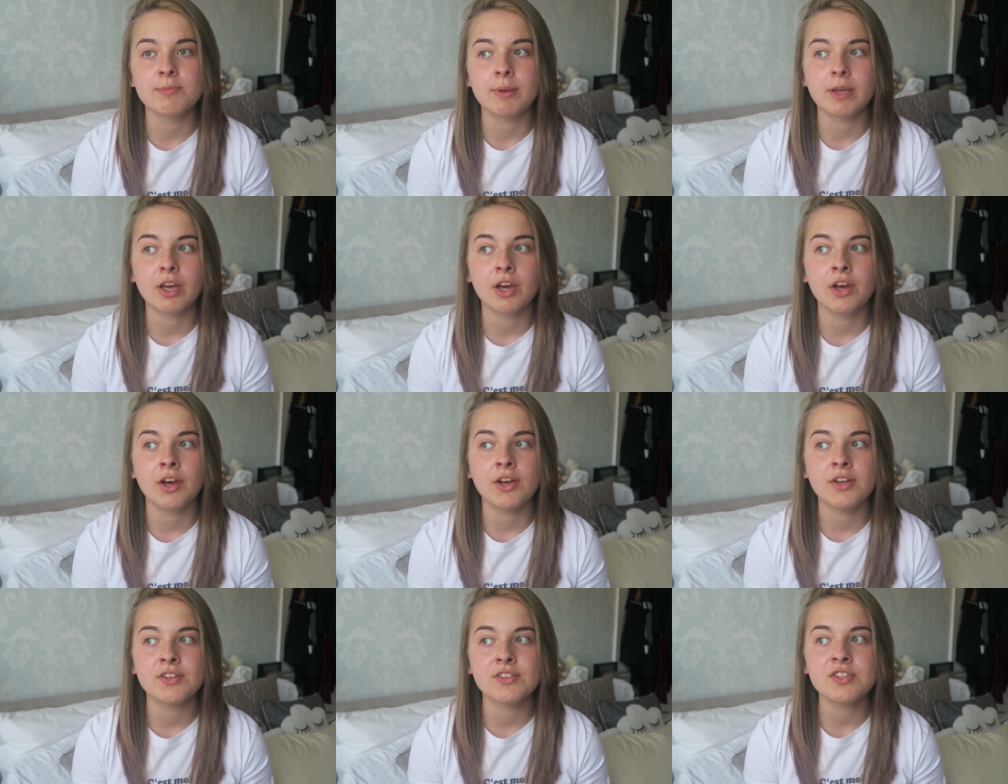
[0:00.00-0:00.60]

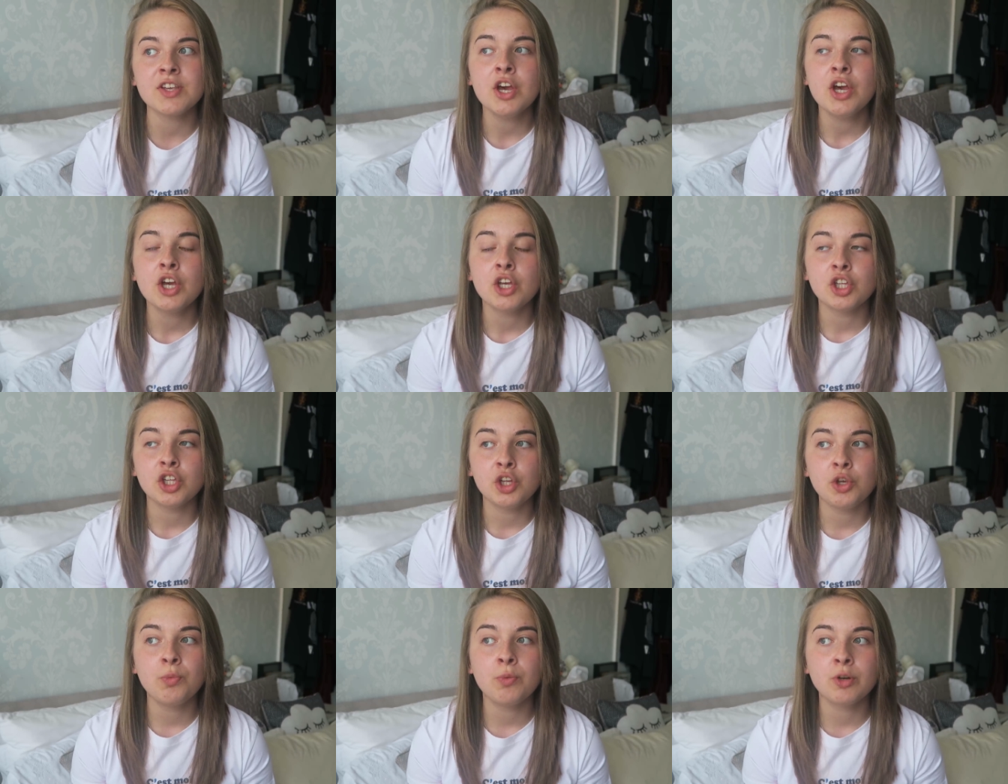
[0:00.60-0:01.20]
because
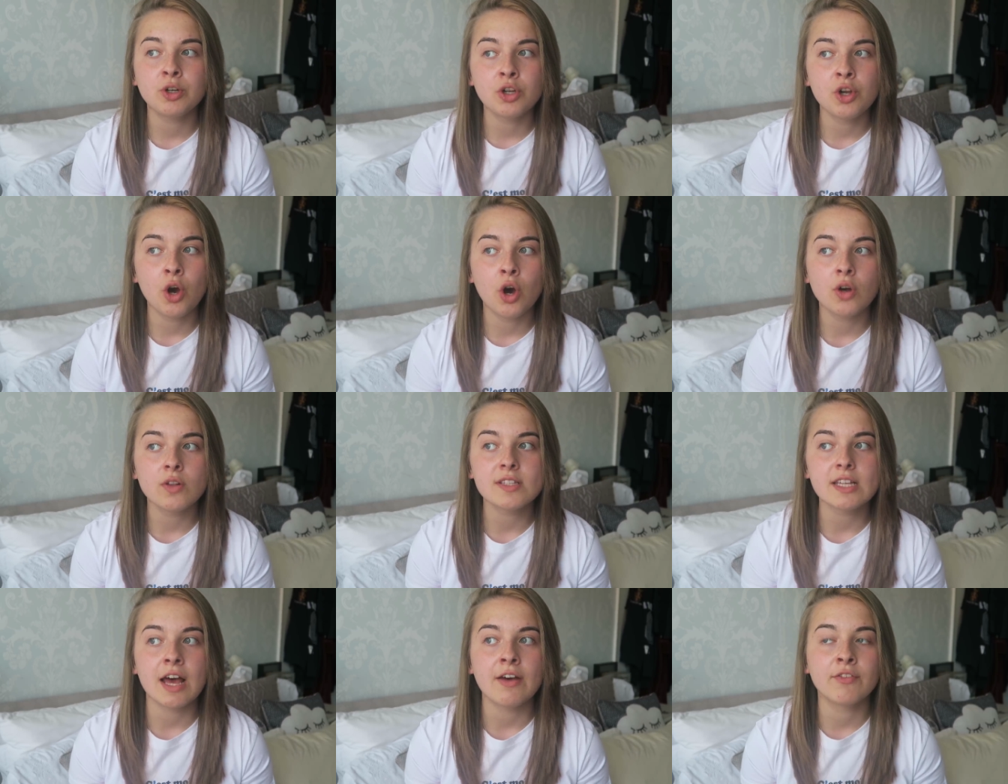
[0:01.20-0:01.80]
you would
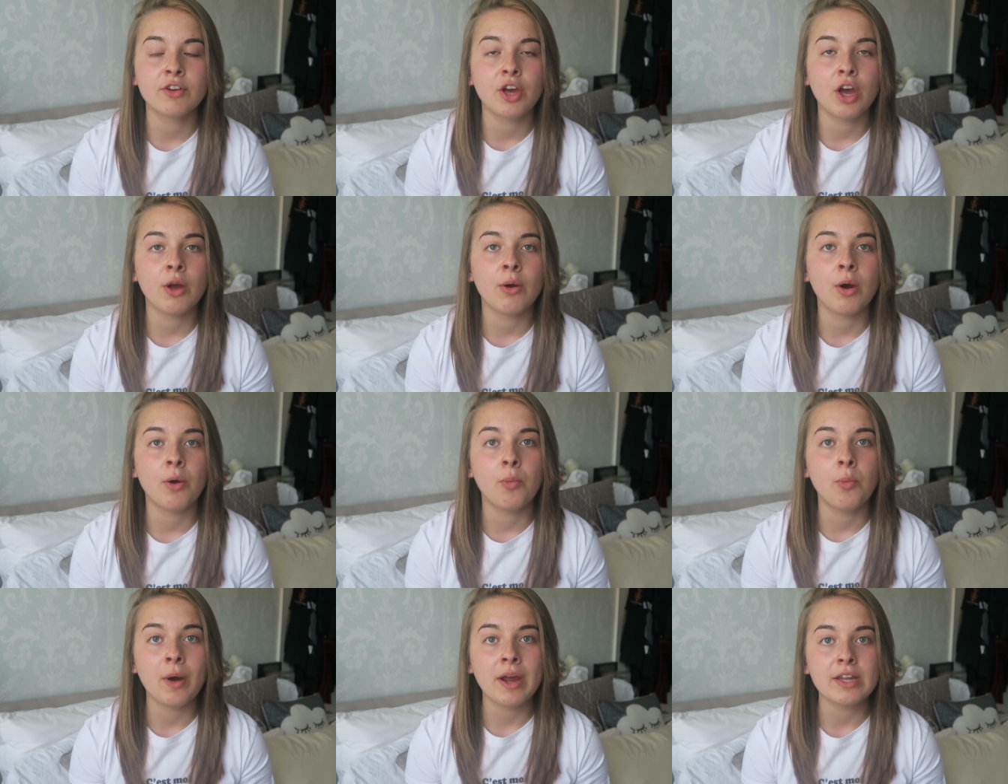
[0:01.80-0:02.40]
not have a go
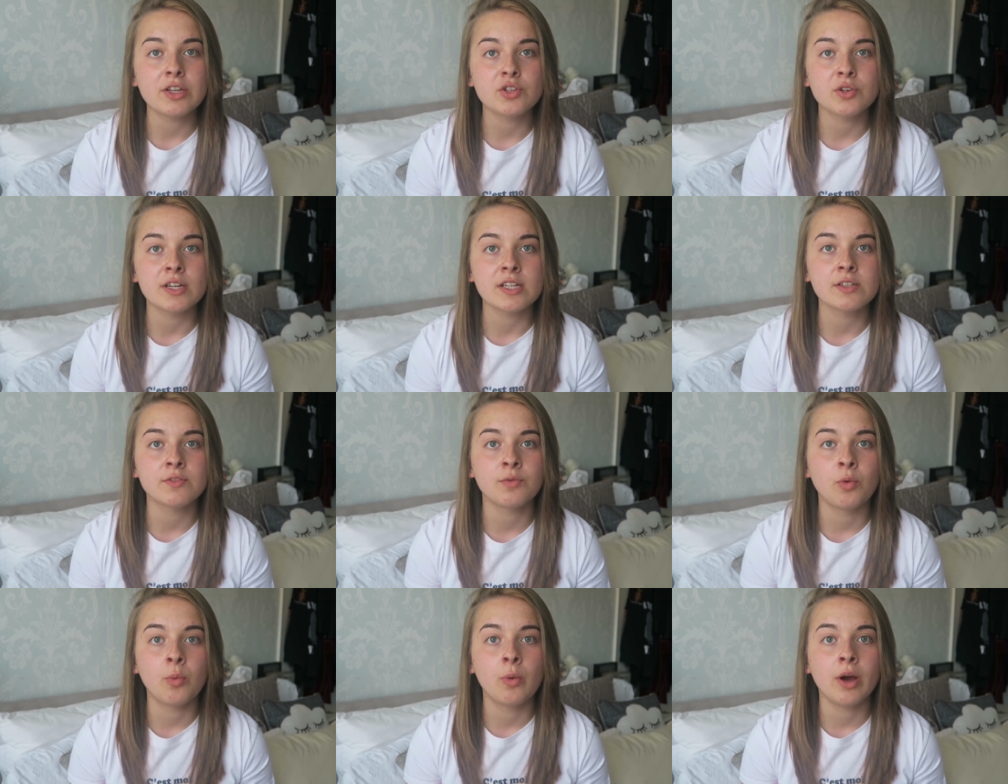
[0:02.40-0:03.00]
at a
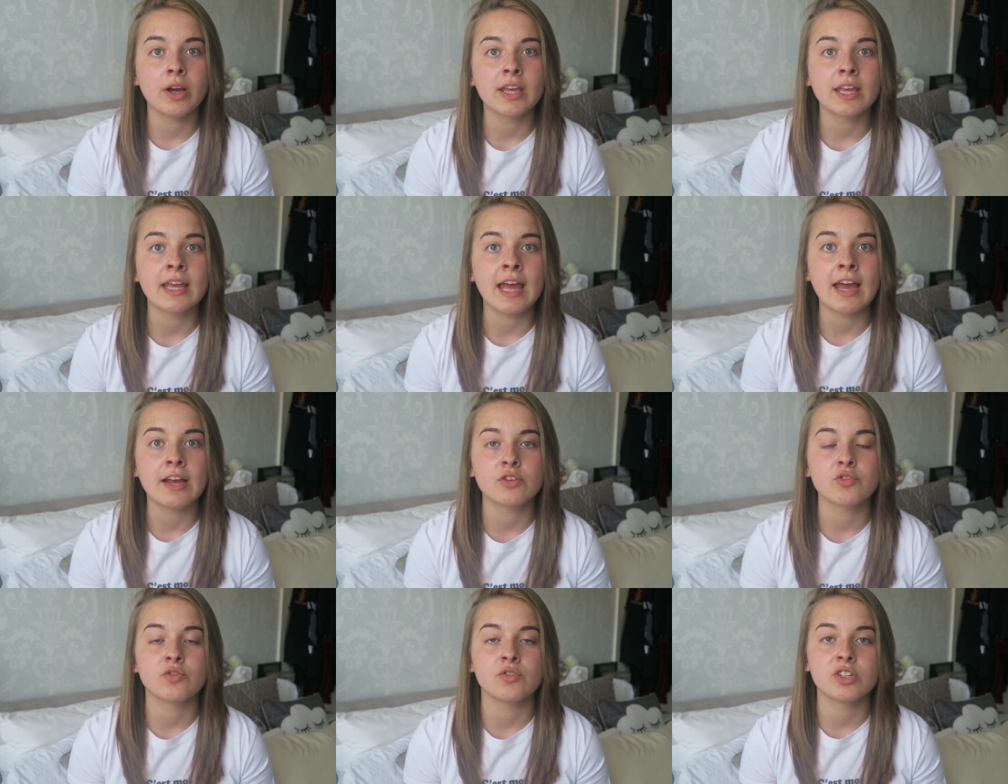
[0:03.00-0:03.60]
waitress for working
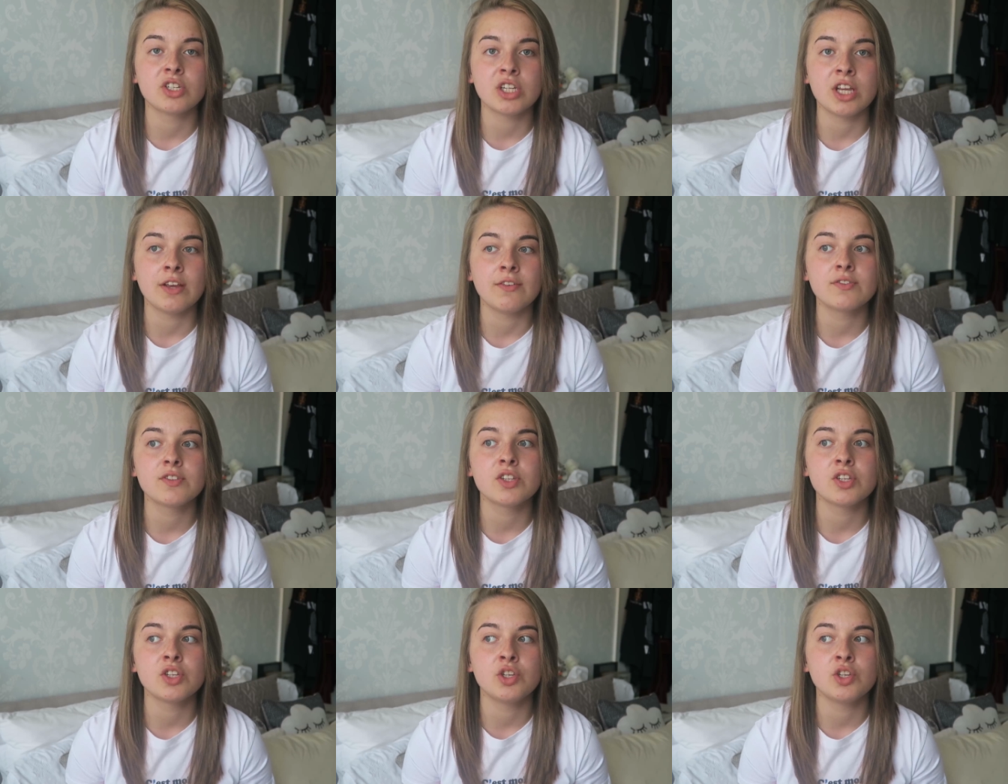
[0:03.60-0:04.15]
extra shifts.